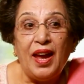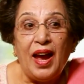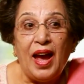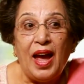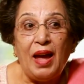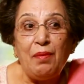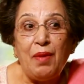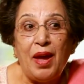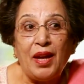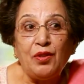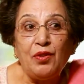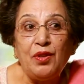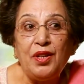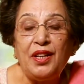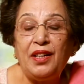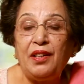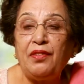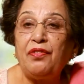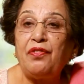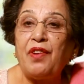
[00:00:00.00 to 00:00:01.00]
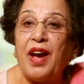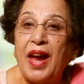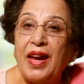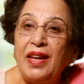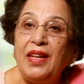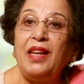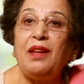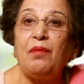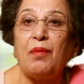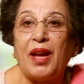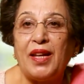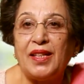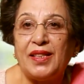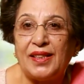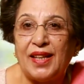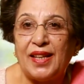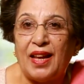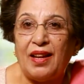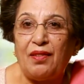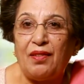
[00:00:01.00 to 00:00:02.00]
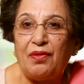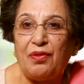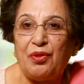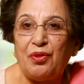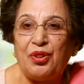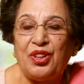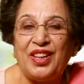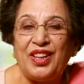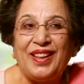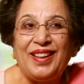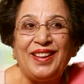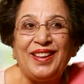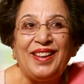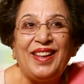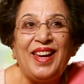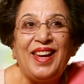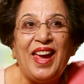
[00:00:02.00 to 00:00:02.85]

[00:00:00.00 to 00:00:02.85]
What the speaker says: I'm actually defining myself, okay?